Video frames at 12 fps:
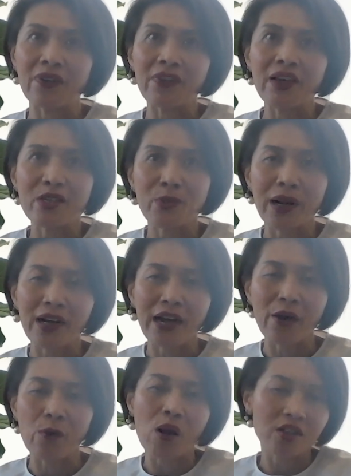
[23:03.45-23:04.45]
and that's why
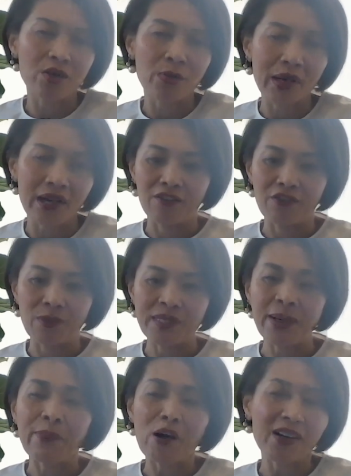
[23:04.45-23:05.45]
I walked away from some